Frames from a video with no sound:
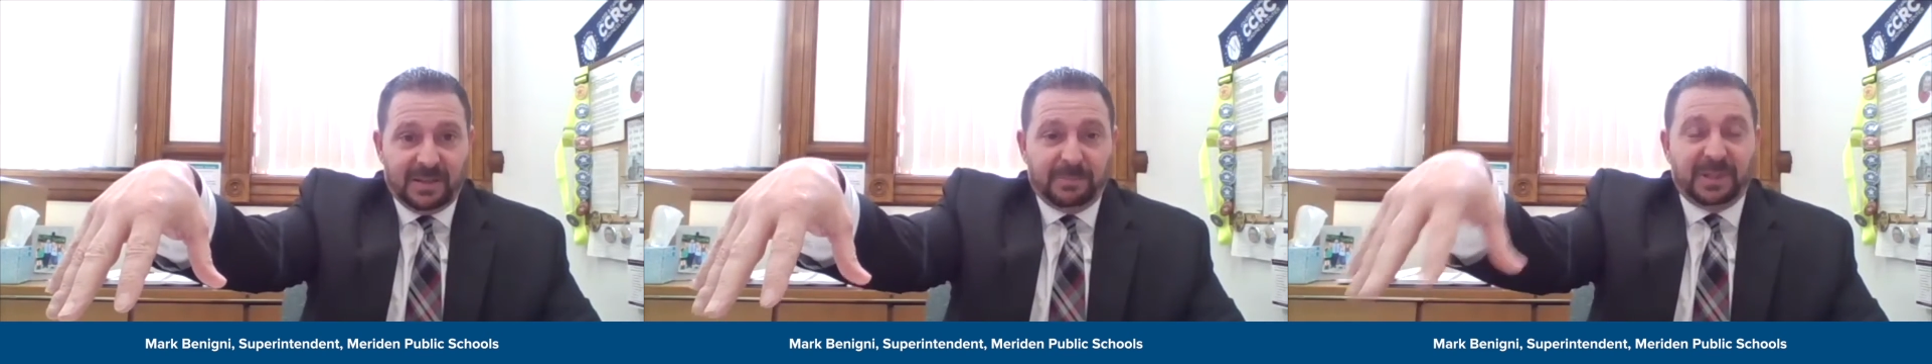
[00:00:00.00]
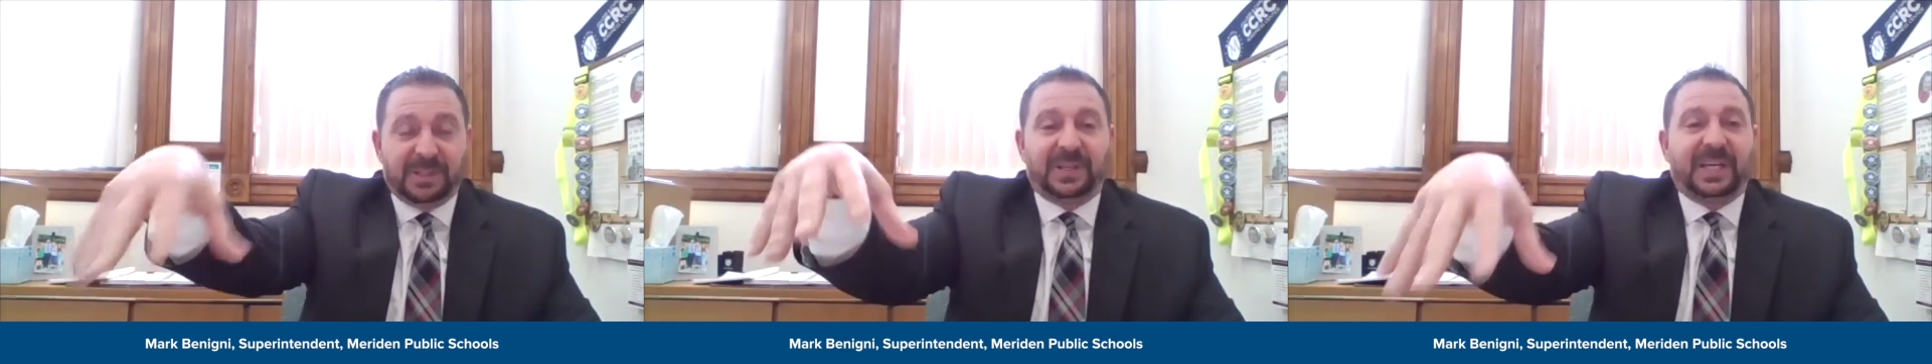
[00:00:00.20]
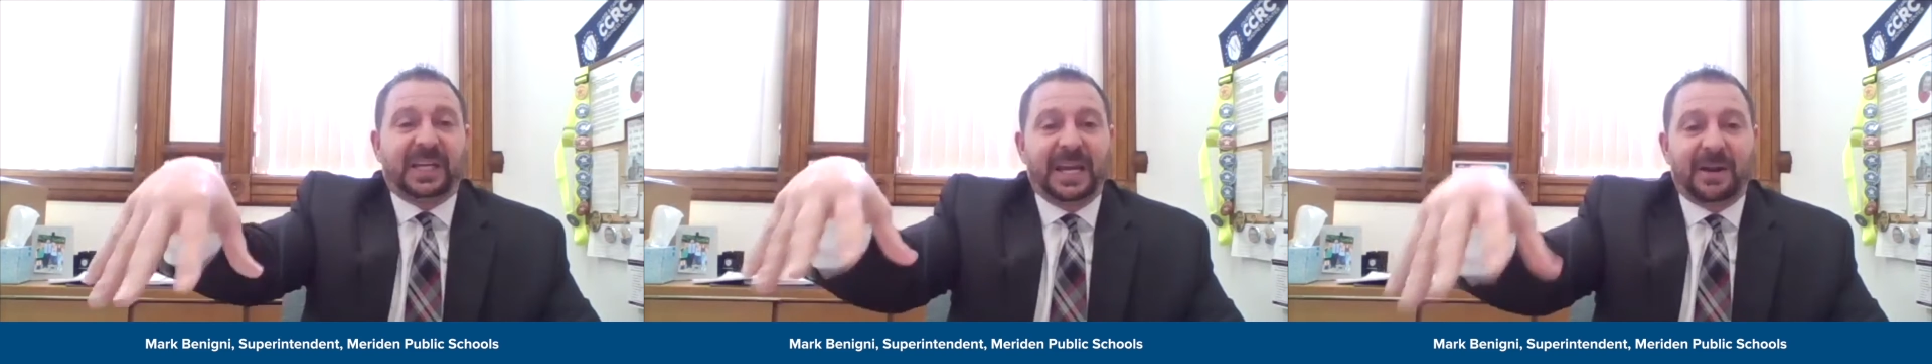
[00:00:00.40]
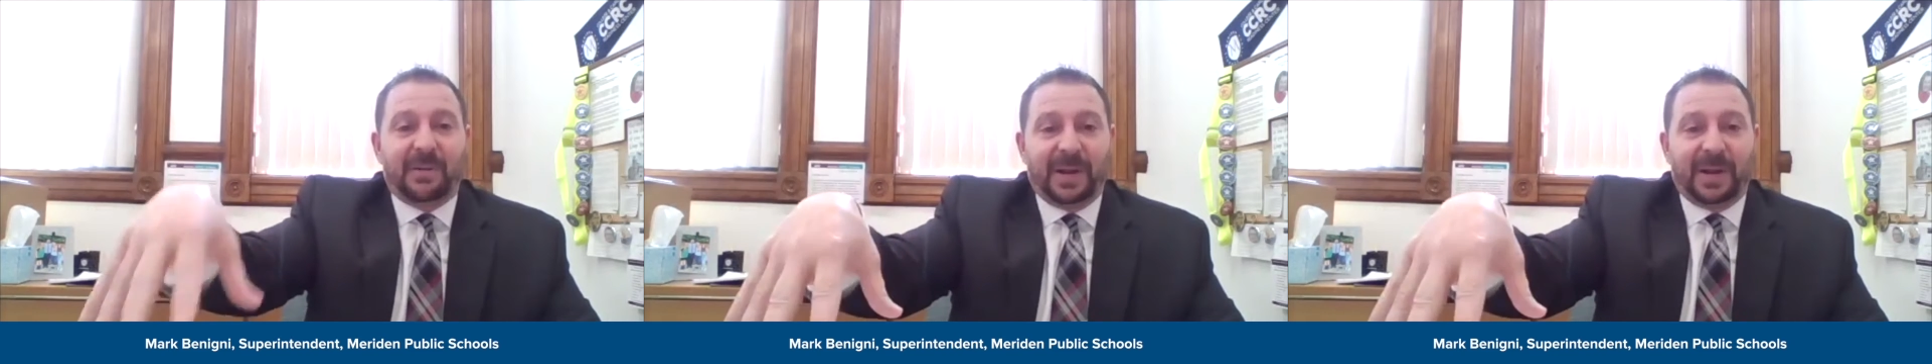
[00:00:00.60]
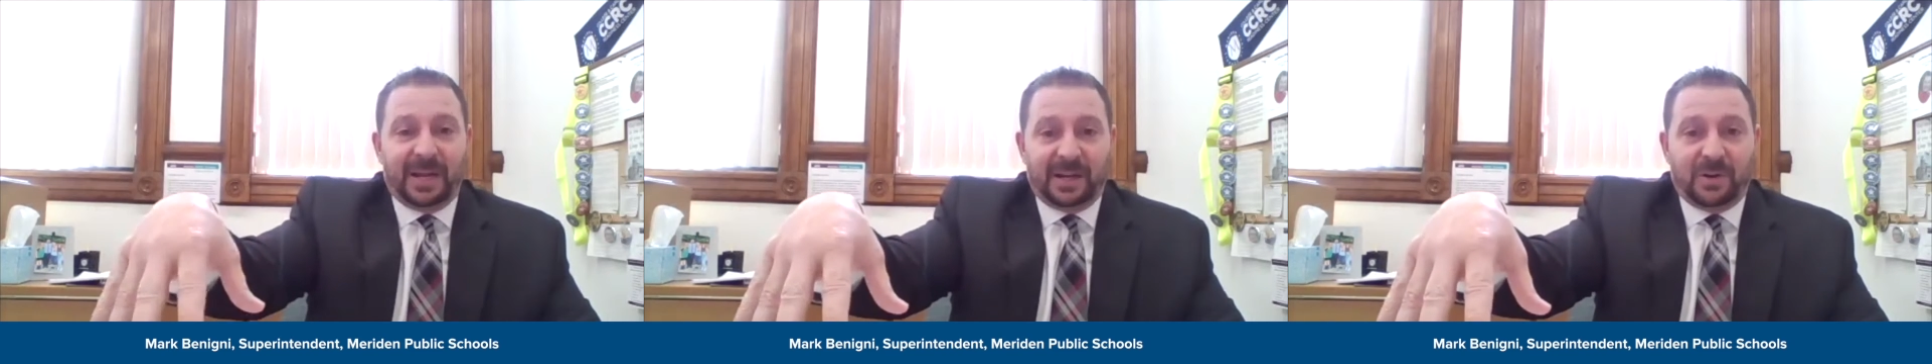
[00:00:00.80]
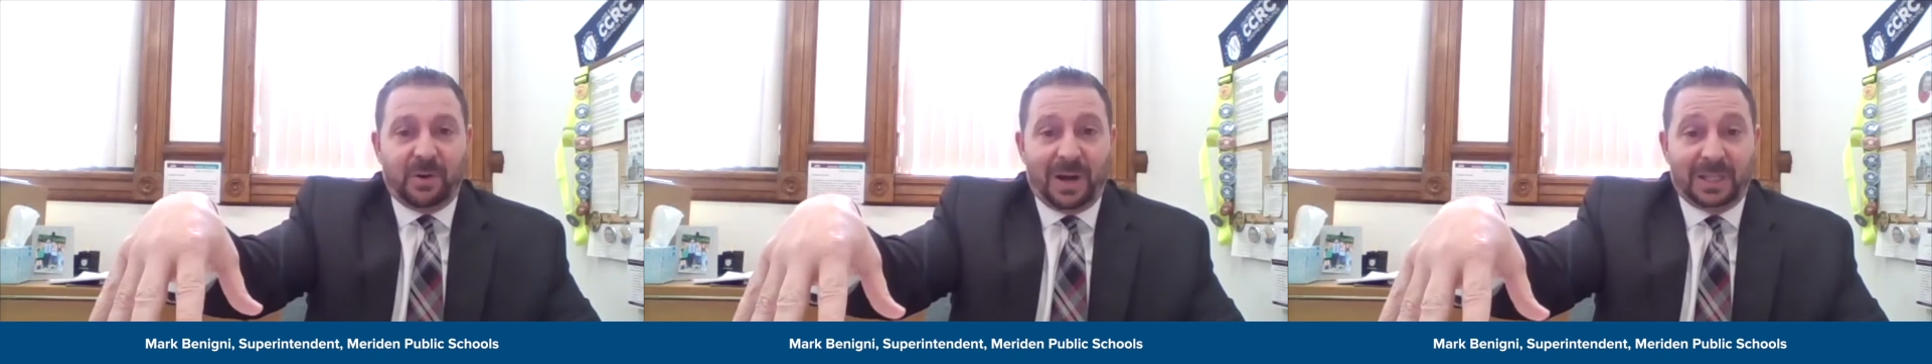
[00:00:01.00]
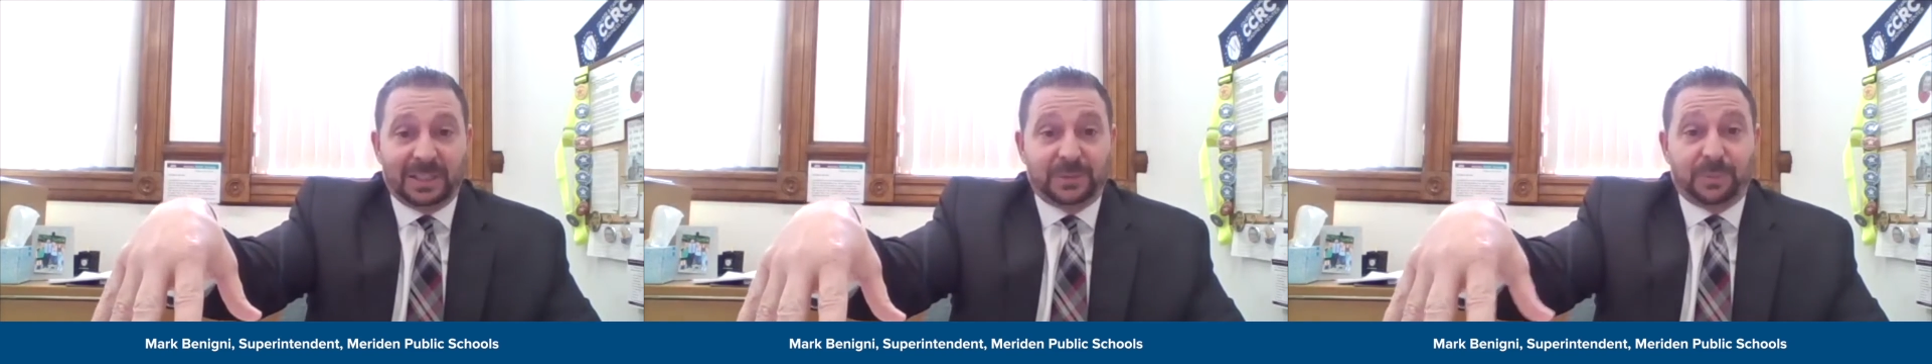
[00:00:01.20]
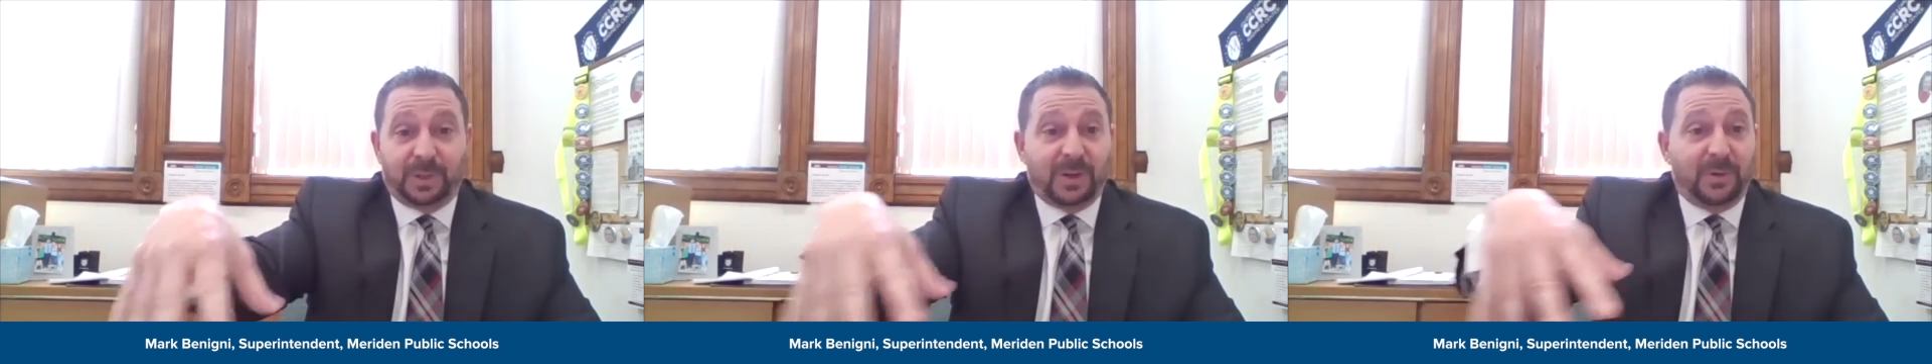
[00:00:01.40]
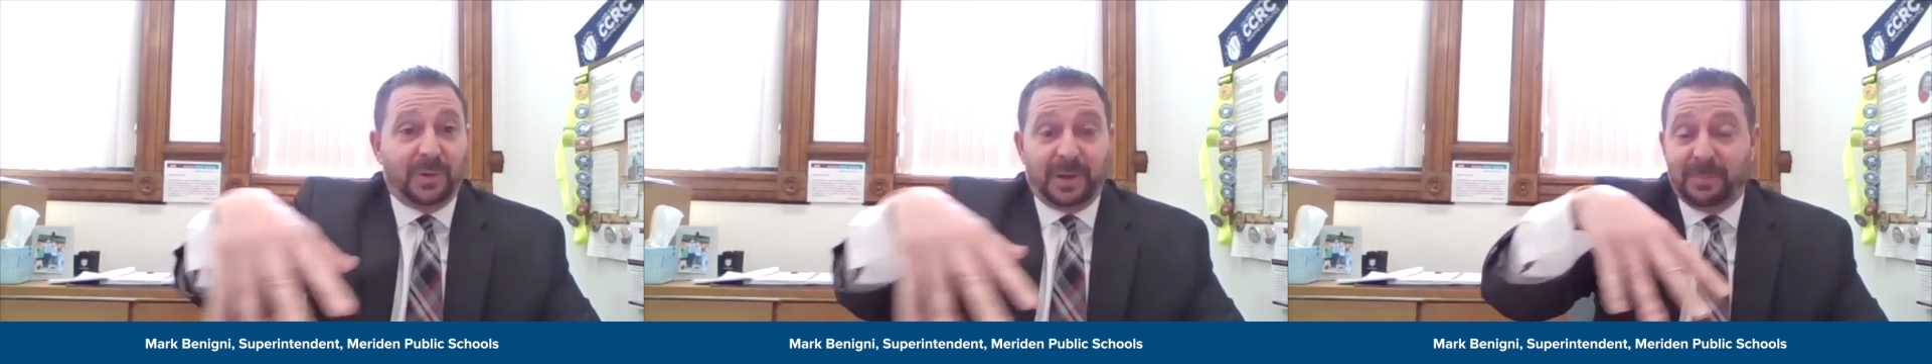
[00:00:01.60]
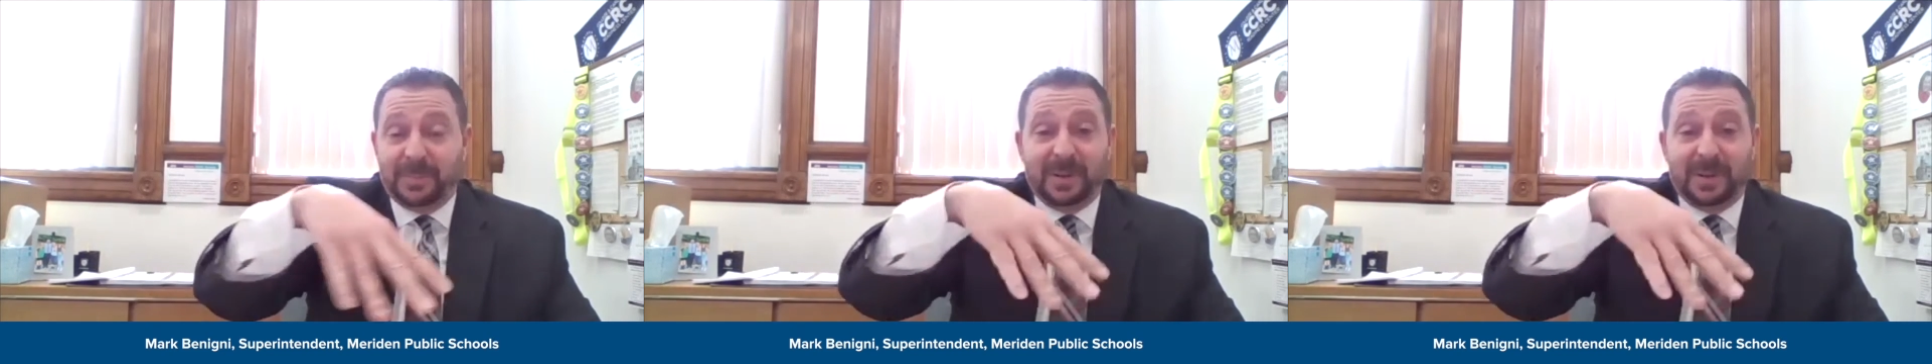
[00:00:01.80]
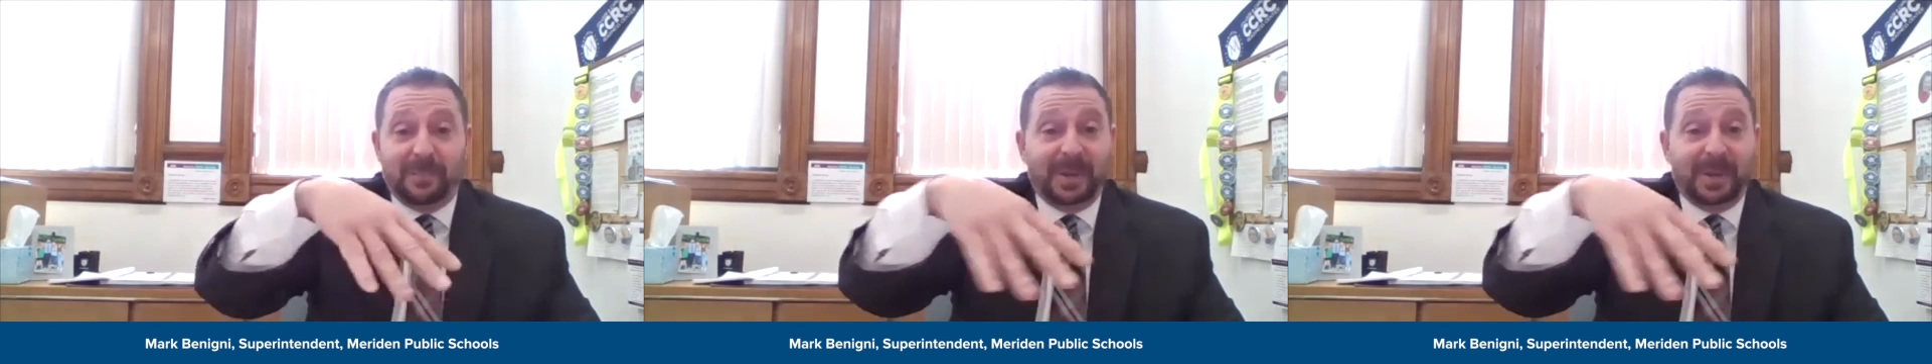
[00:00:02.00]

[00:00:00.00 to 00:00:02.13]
but the carrying costs were going to me-